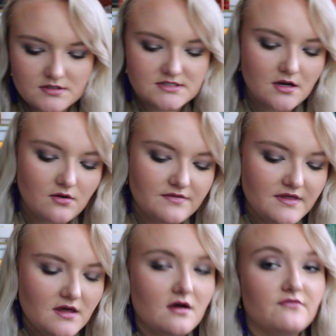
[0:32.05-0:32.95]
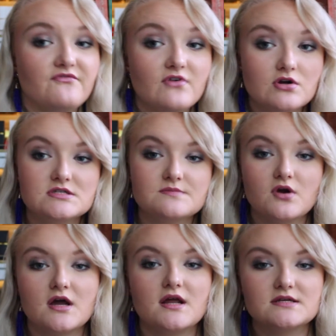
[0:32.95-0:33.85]
So the first
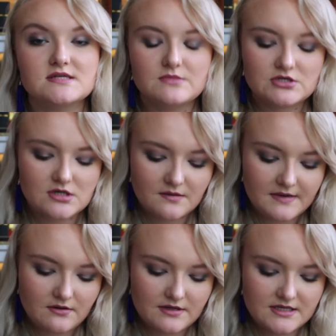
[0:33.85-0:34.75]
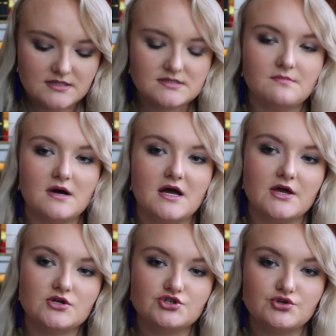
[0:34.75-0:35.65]
product I'm gonna talk about is
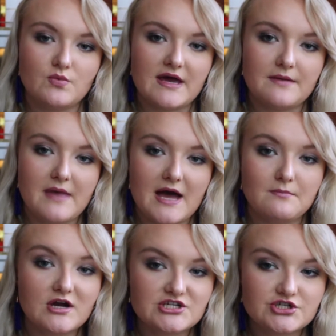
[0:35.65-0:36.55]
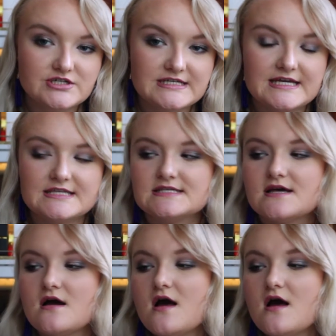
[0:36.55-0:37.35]
my Jouer Matte Moisture Tint.